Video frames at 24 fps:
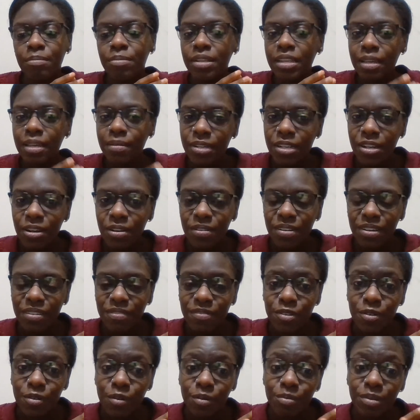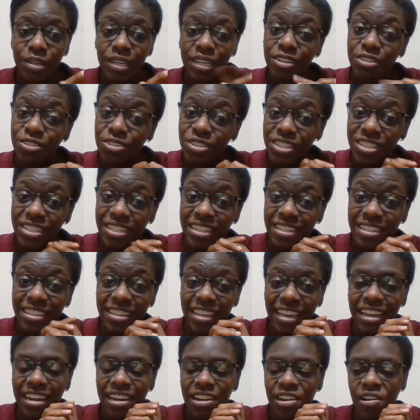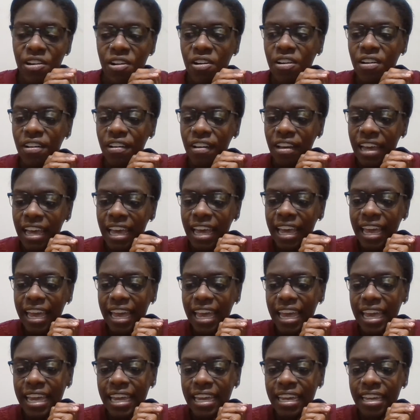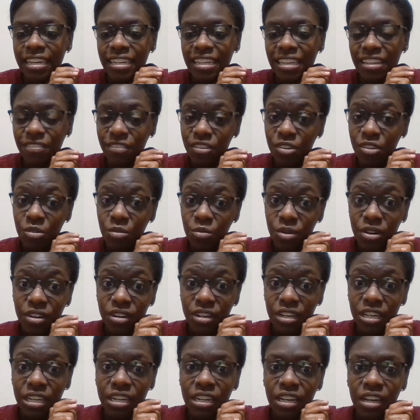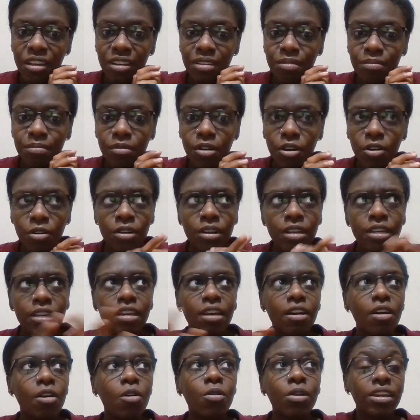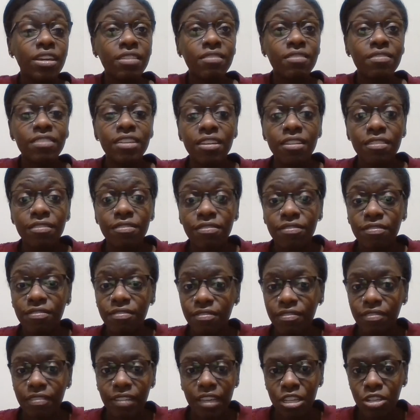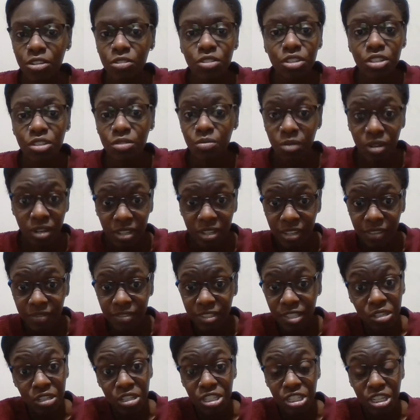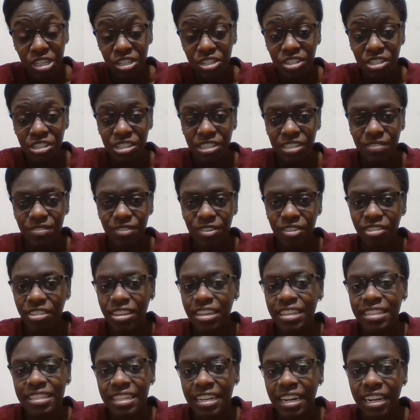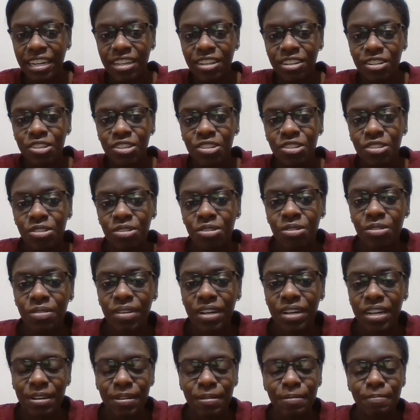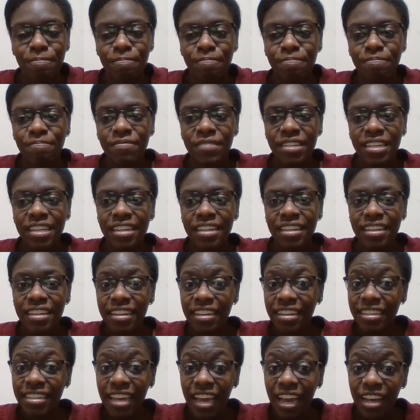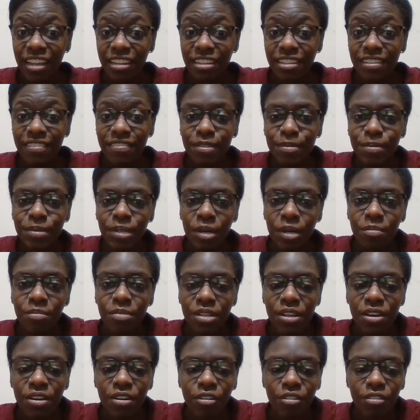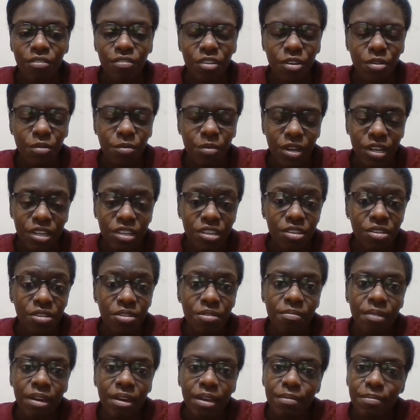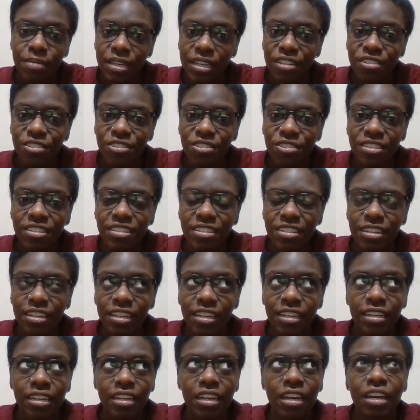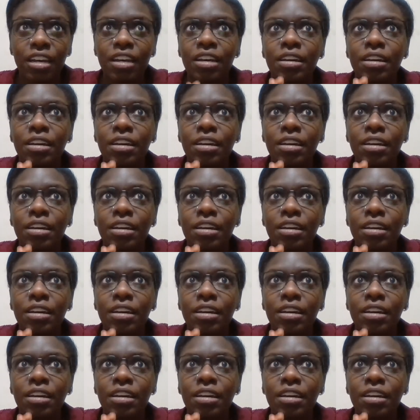But let me know if you would be interested in that at all. And if you would, or even if you just want to give suggestions for things that I could do, yeah, leave them down below for what you might be interested in.